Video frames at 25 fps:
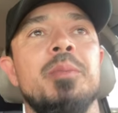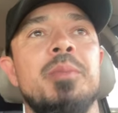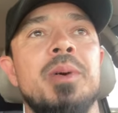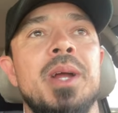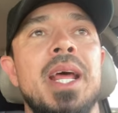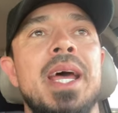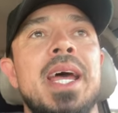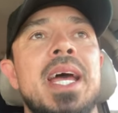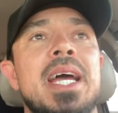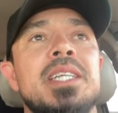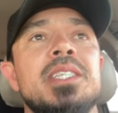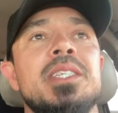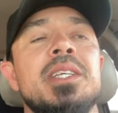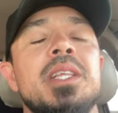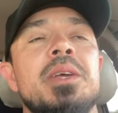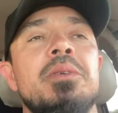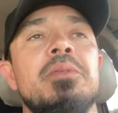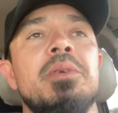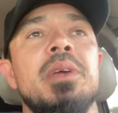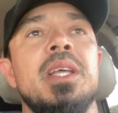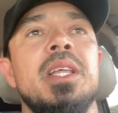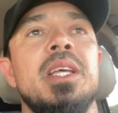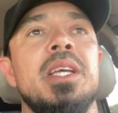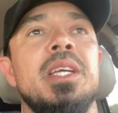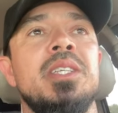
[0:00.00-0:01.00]
but I actually
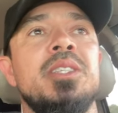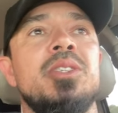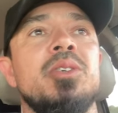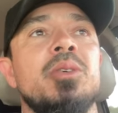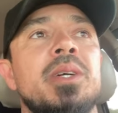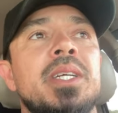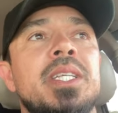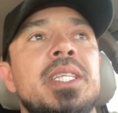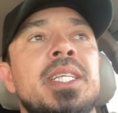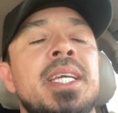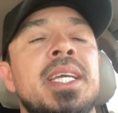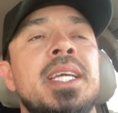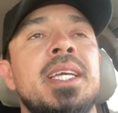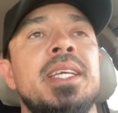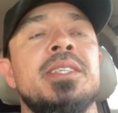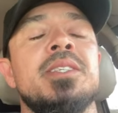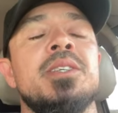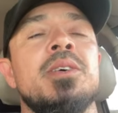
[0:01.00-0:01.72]
really enjoy tea.